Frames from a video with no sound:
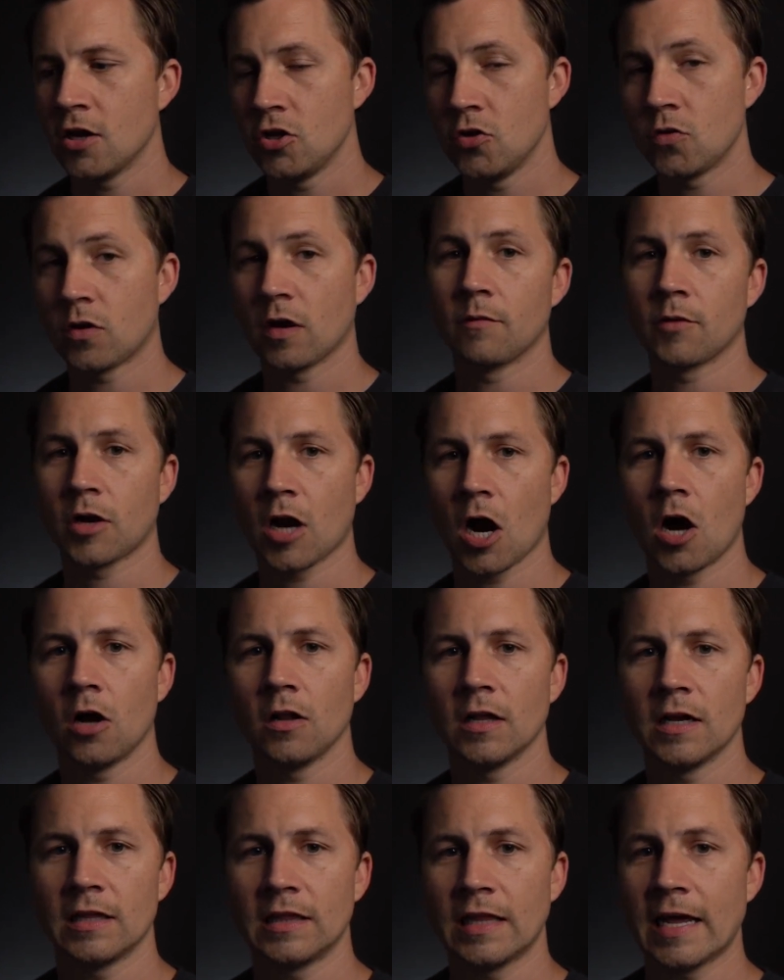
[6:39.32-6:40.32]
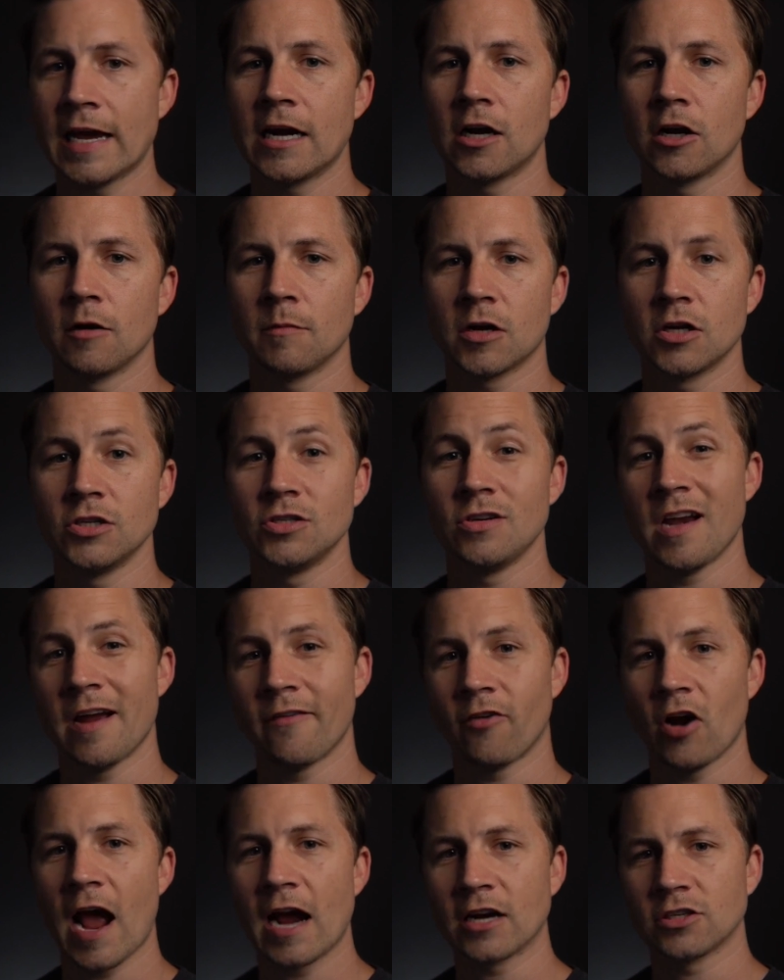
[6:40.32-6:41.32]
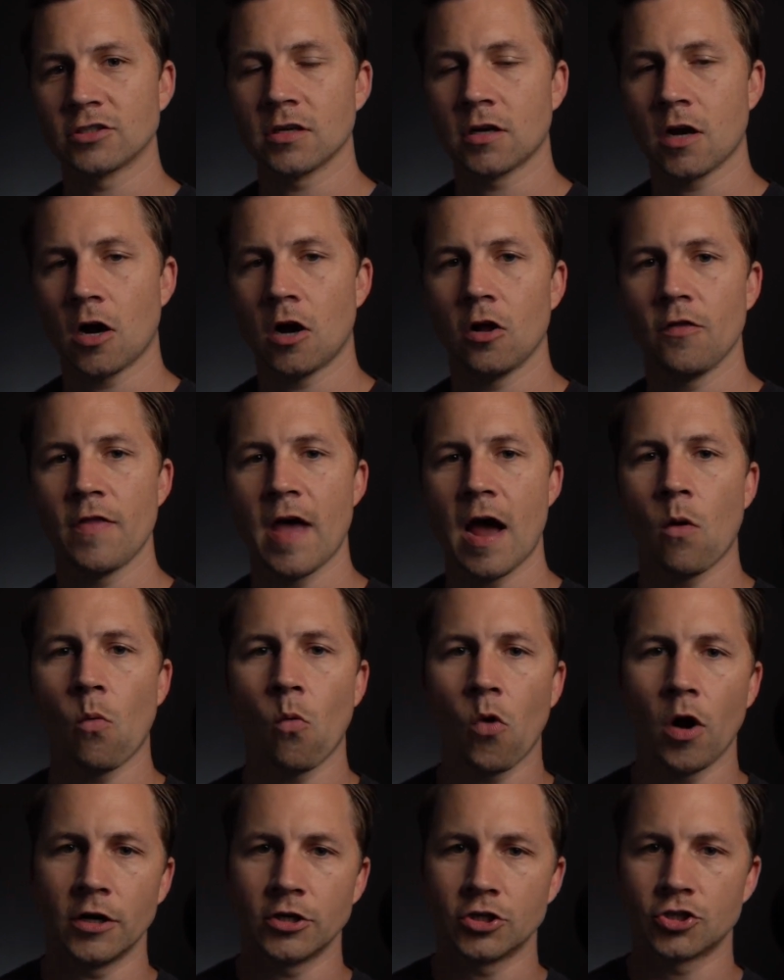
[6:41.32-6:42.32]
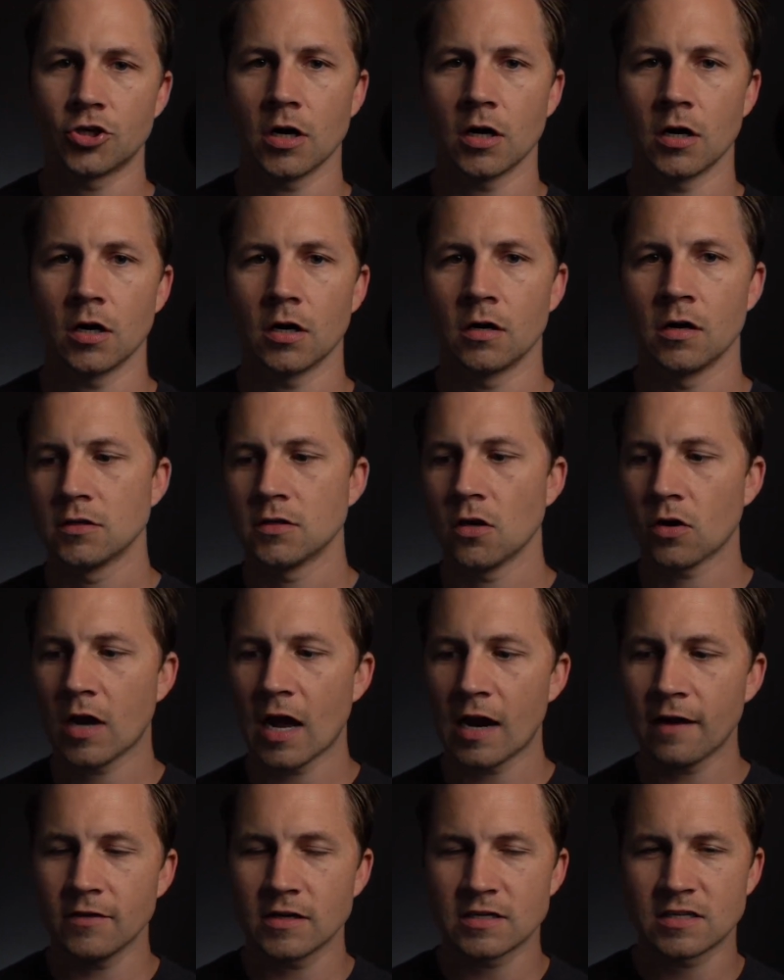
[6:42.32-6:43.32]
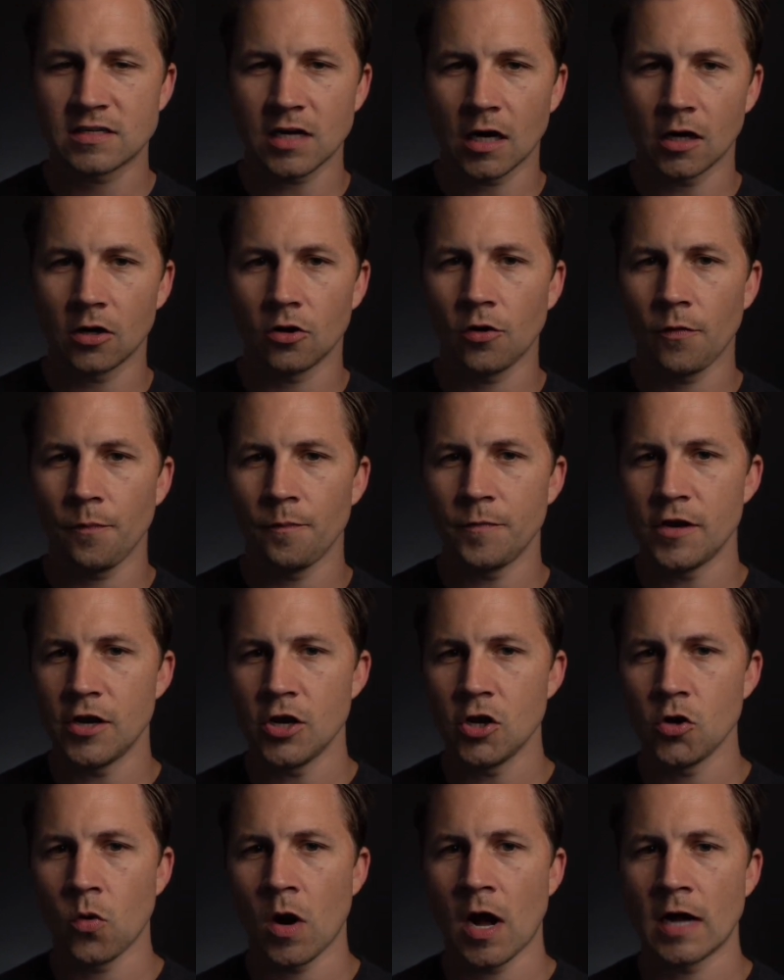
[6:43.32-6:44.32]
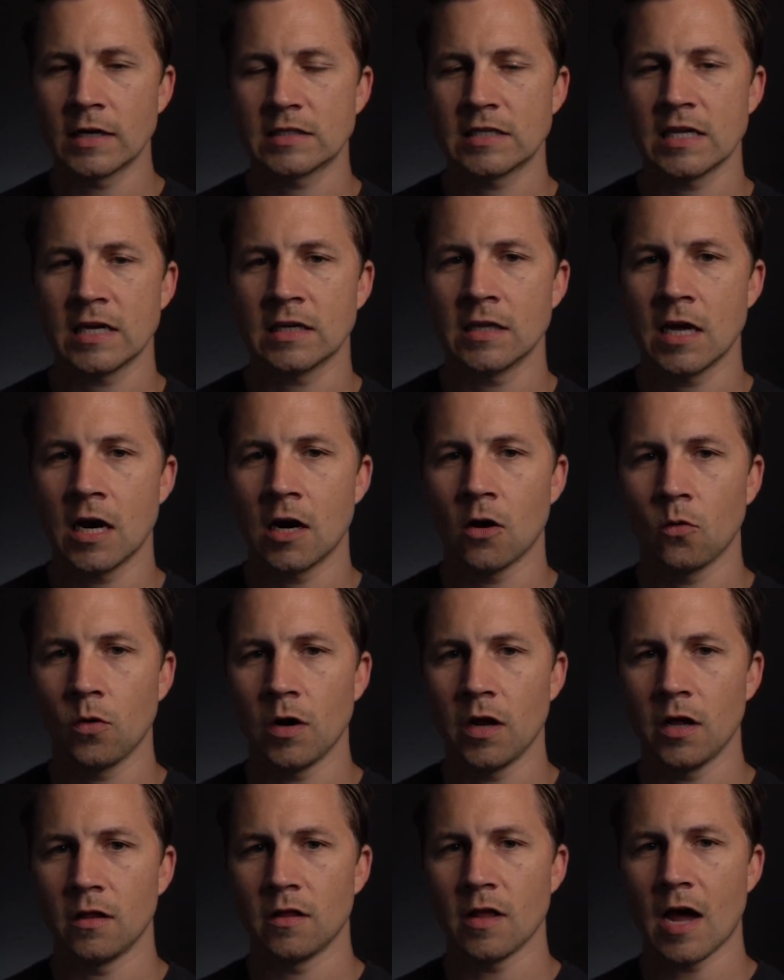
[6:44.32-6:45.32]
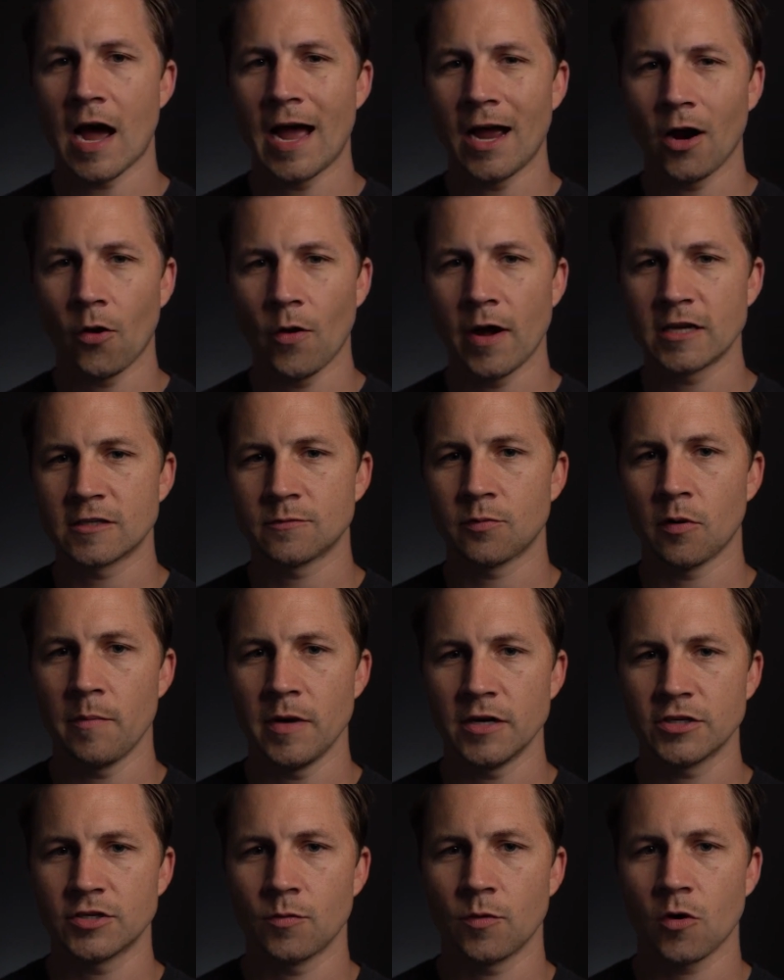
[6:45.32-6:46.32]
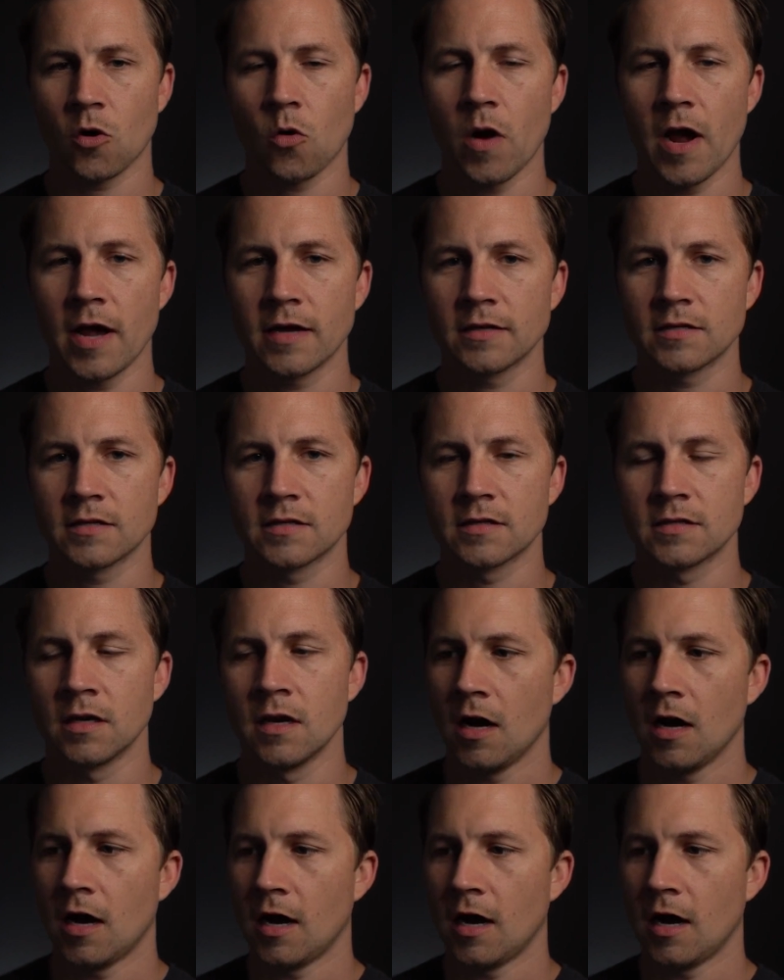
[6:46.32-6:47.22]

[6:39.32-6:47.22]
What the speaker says: you can call it later because you never actually called that one trigger. So kind of a subtle nuance thing there with iOS permission requests.